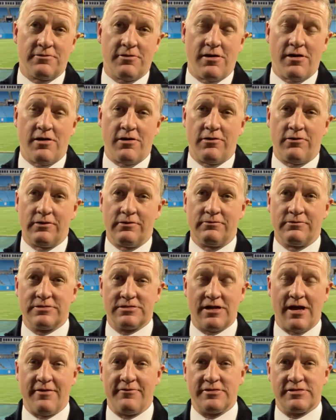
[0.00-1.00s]
a row and
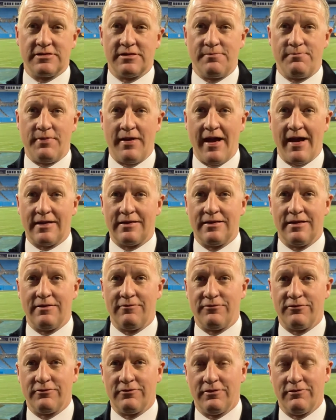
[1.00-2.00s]
was obviously packed
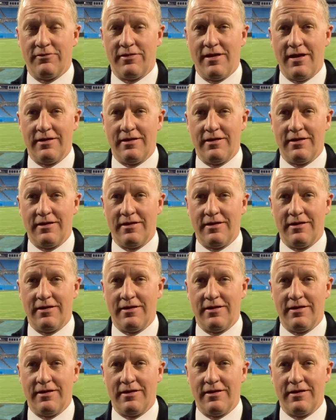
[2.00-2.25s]
in for the